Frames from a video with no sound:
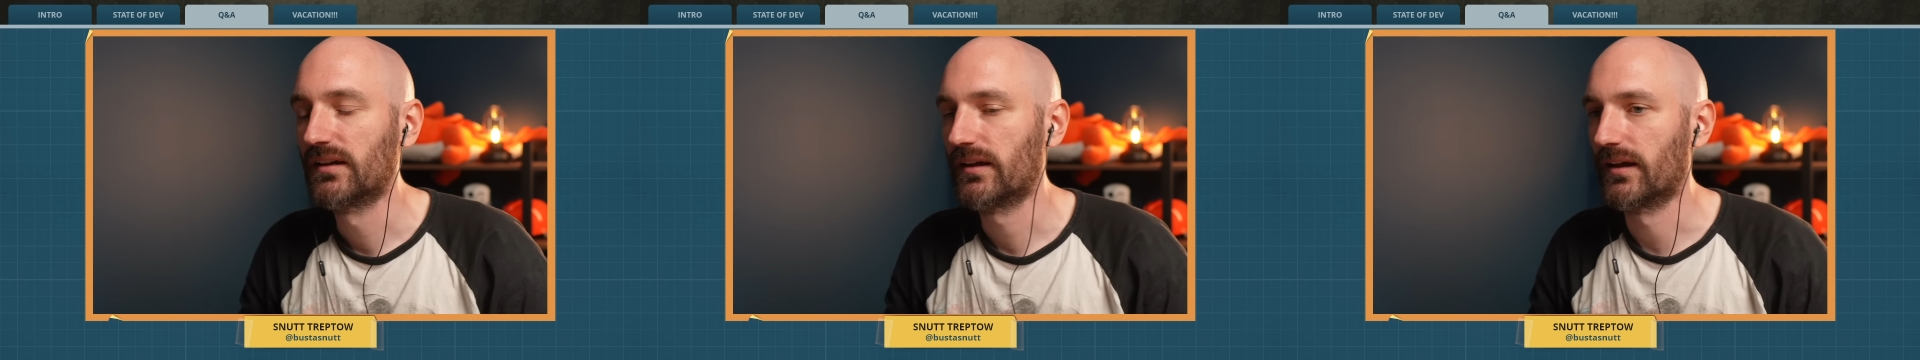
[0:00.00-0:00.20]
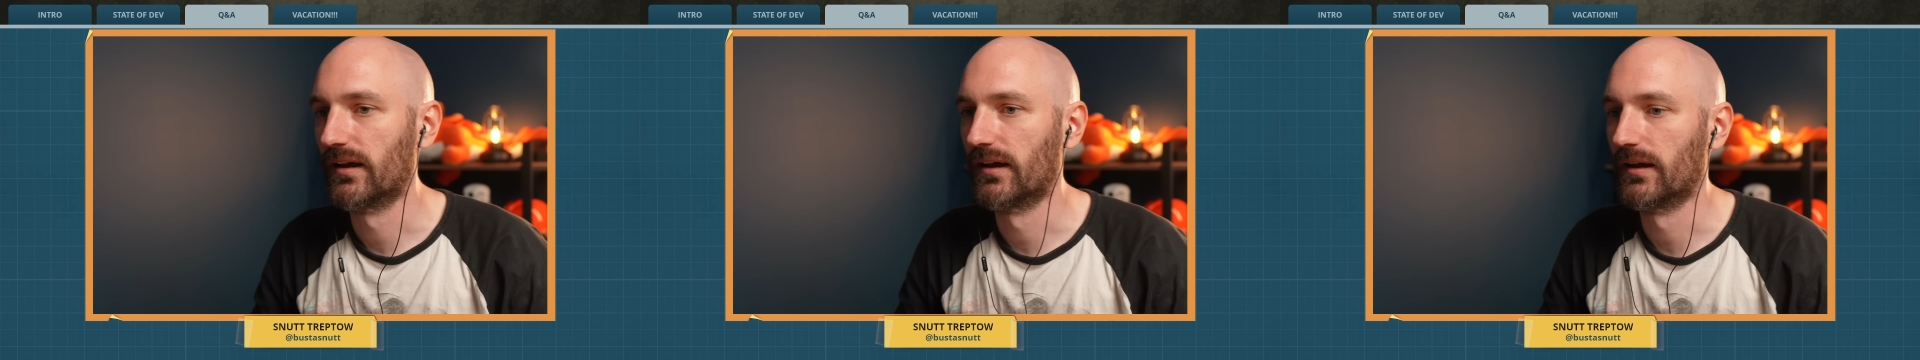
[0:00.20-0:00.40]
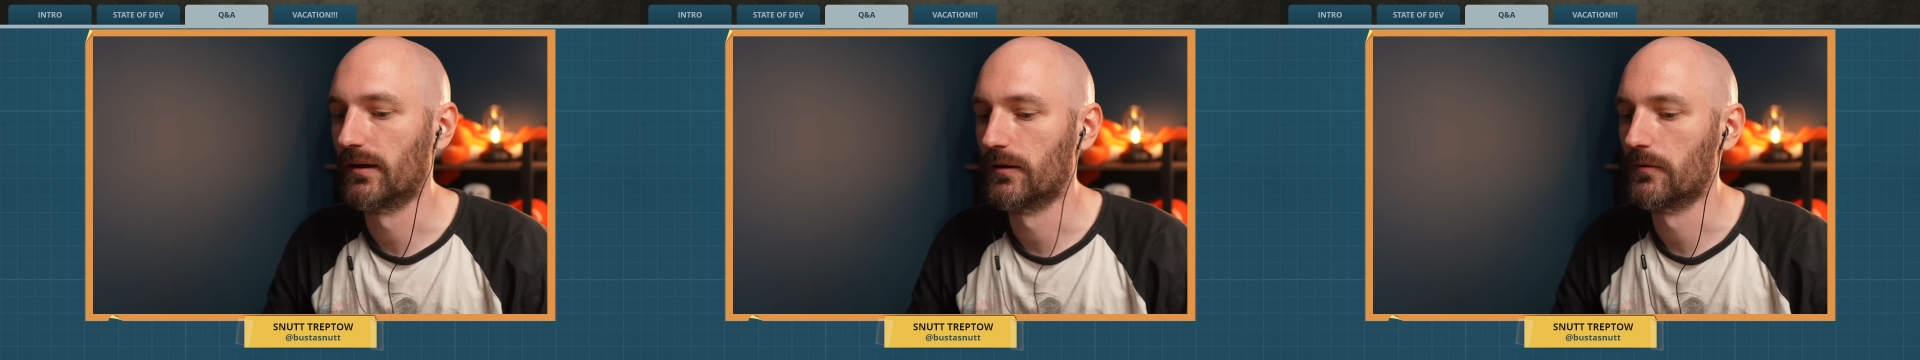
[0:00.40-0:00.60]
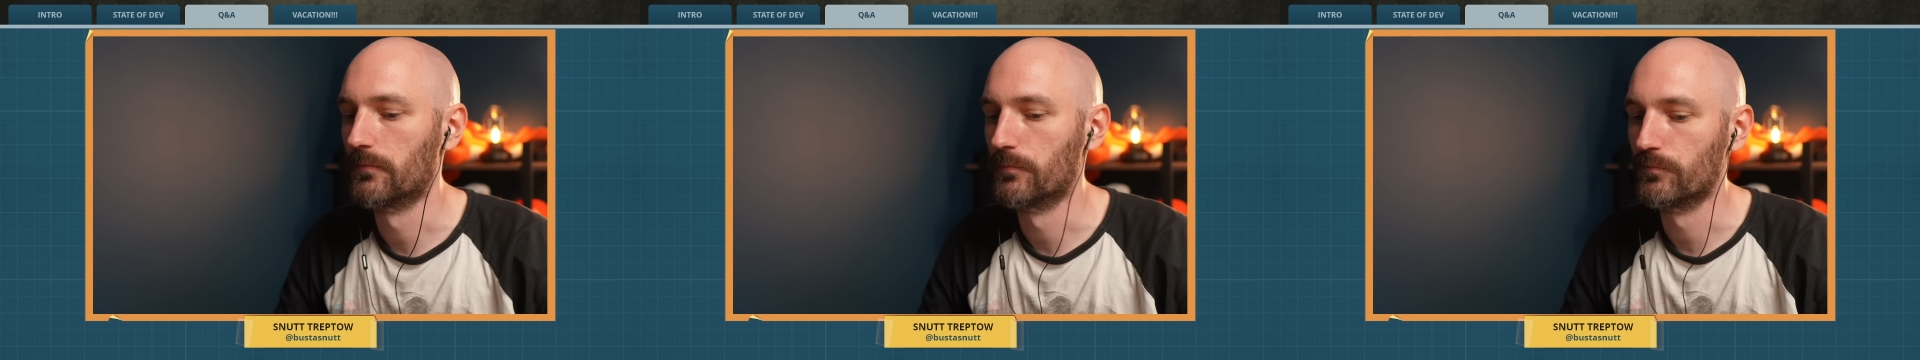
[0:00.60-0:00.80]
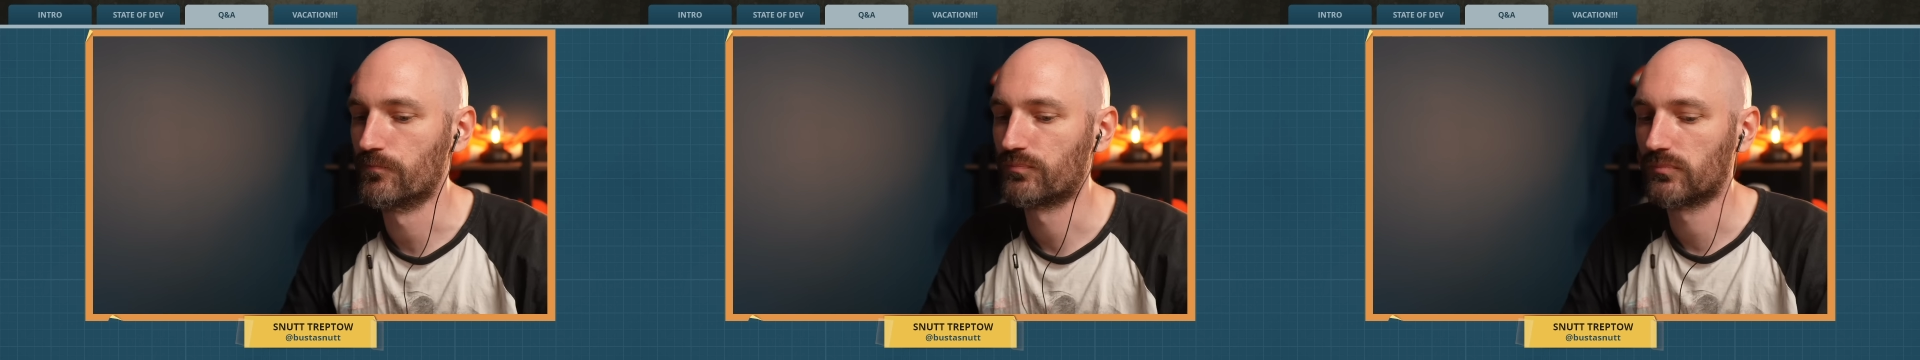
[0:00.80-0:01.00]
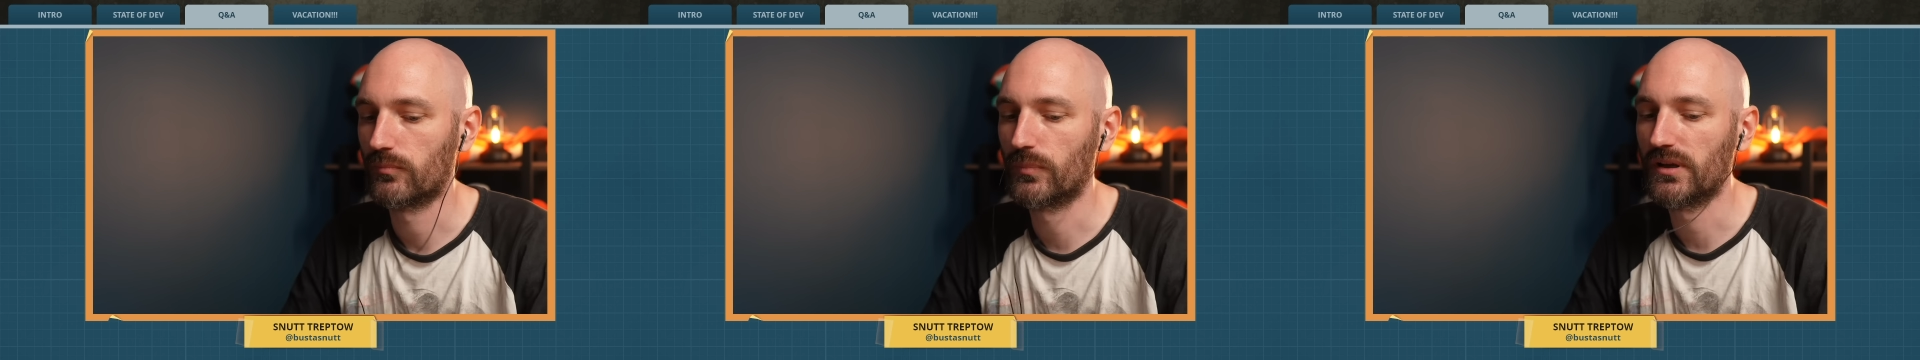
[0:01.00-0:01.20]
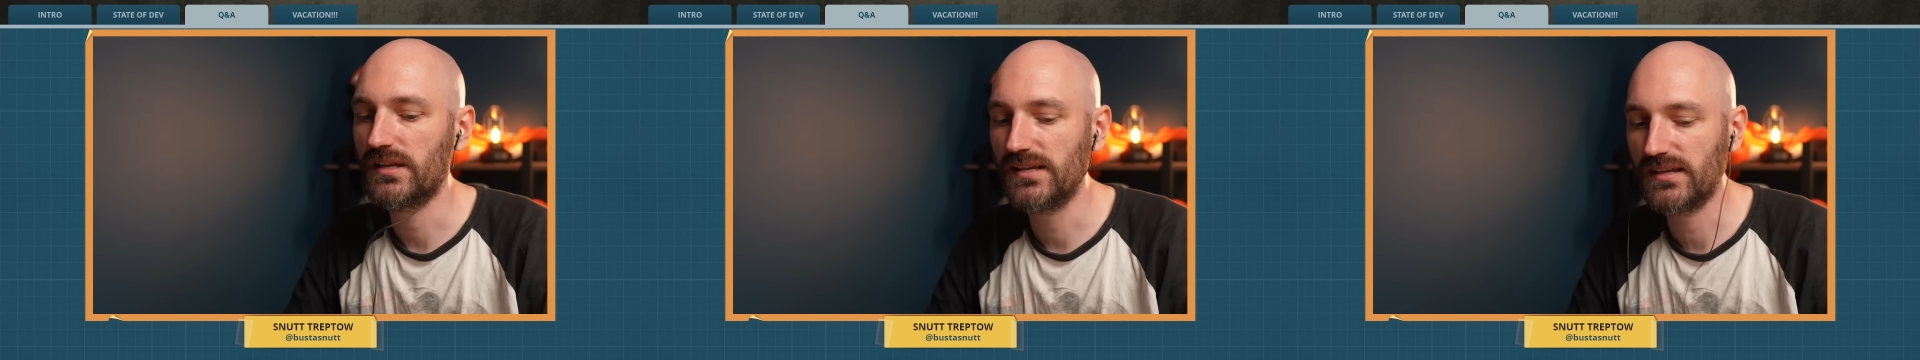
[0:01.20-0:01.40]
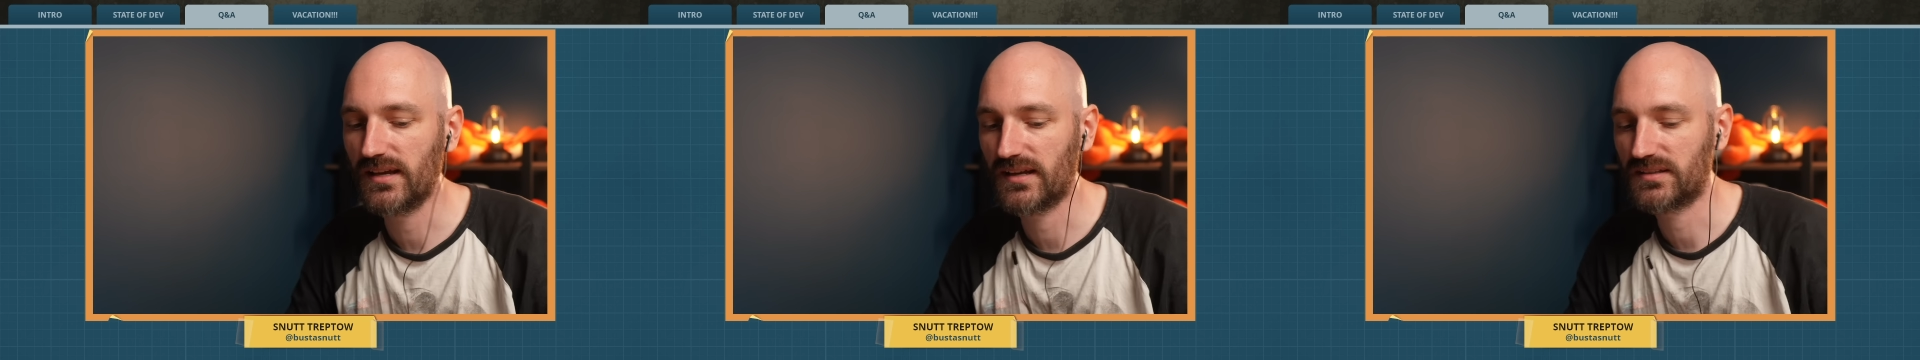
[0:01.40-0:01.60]
but
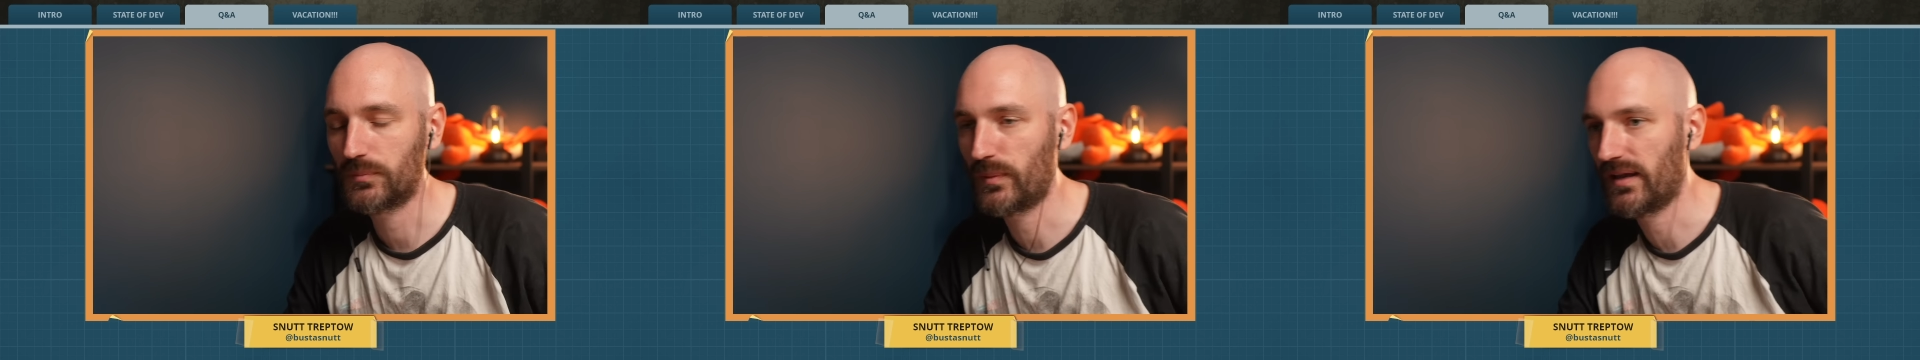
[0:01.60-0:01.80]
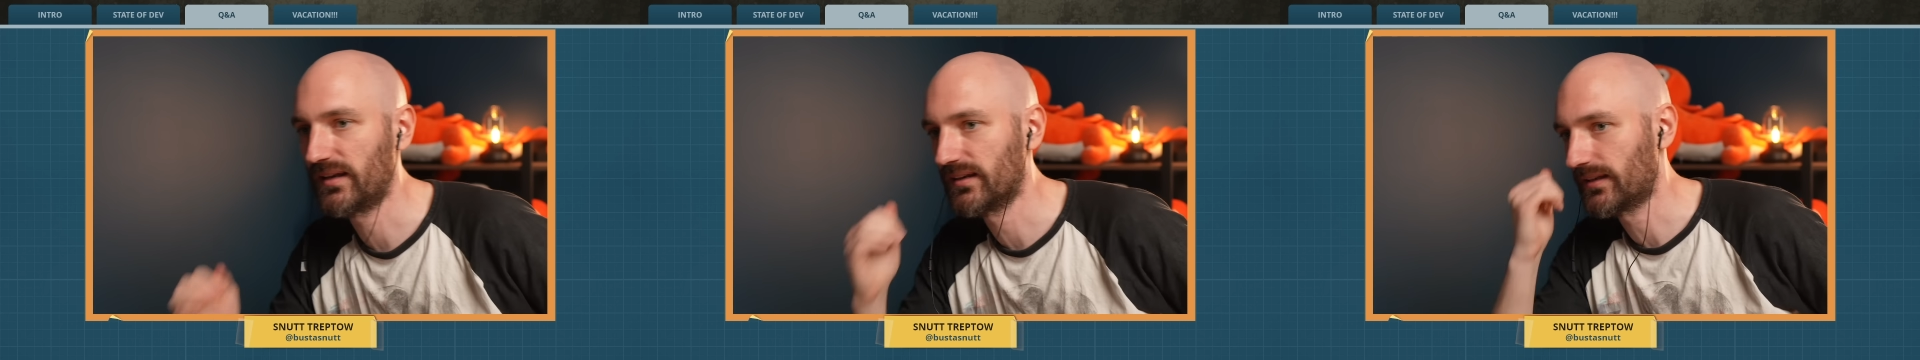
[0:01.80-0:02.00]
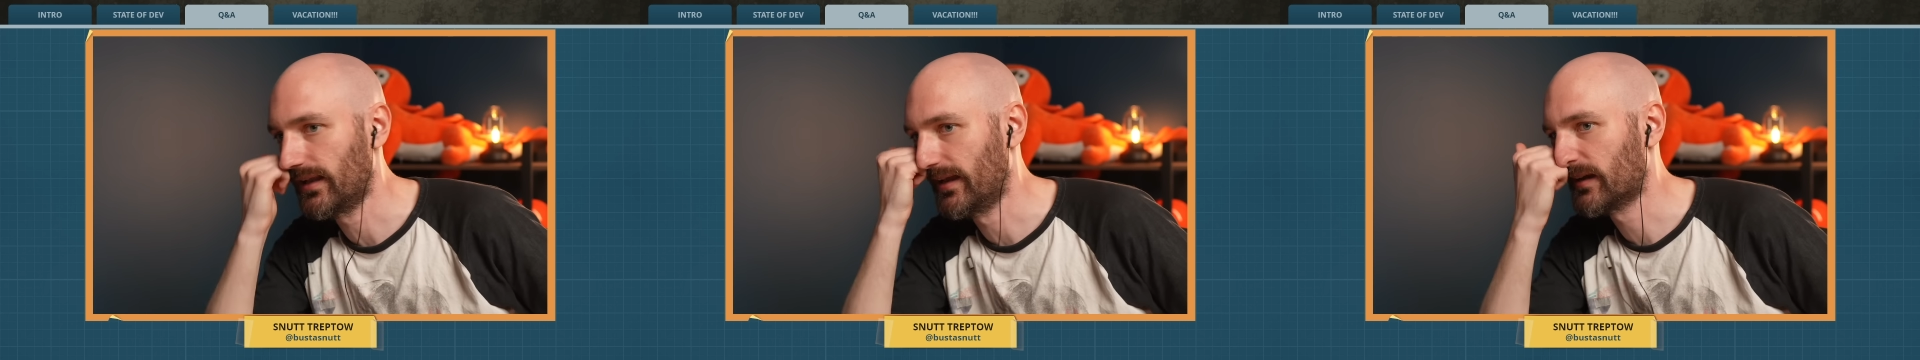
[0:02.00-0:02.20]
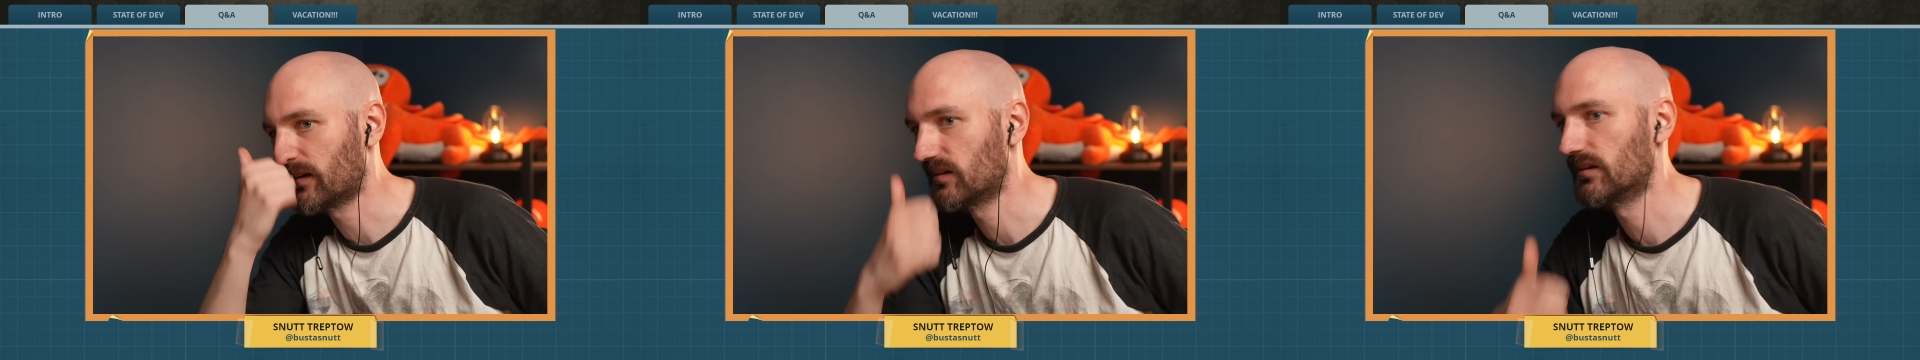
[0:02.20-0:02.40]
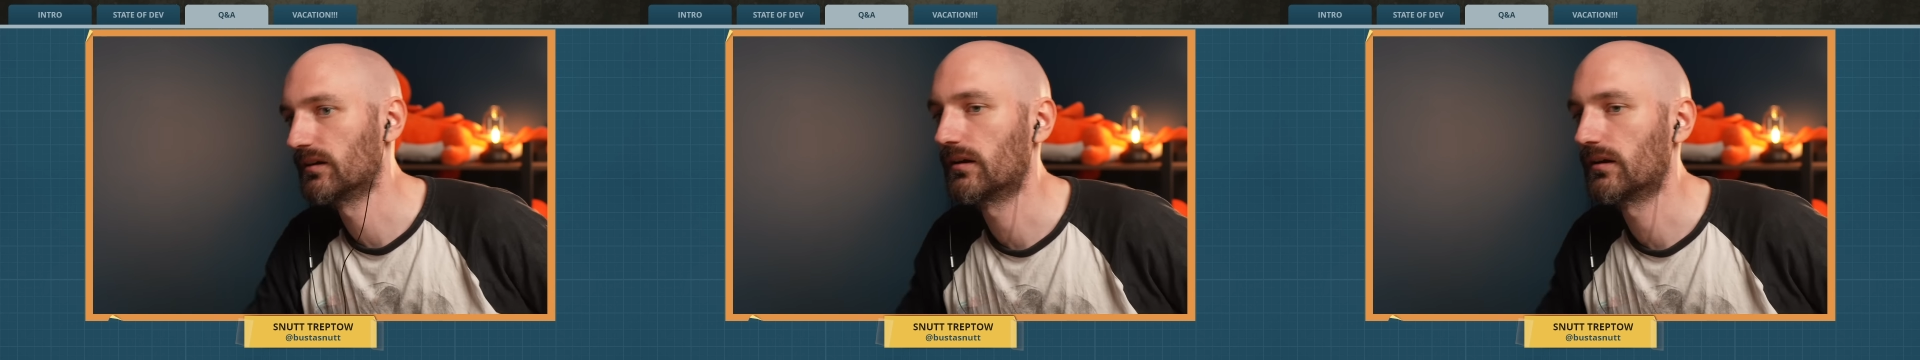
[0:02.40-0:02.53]
he has spent like